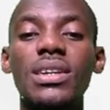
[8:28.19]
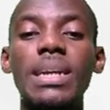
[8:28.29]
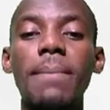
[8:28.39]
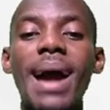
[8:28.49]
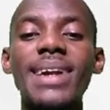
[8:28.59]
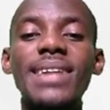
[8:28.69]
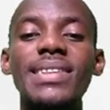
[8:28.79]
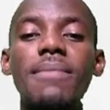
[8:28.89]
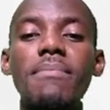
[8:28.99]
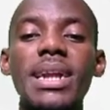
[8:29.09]
the
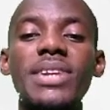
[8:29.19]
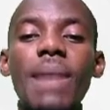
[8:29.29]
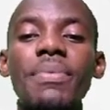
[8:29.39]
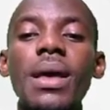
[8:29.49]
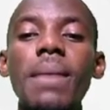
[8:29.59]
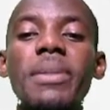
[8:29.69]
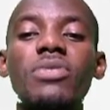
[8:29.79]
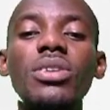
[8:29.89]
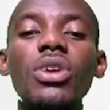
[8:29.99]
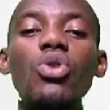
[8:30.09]
magnetic meridian
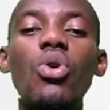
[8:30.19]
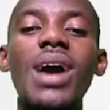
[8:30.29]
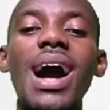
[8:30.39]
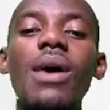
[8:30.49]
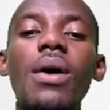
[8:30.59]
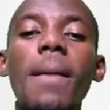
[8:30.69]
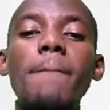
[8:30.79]
between the local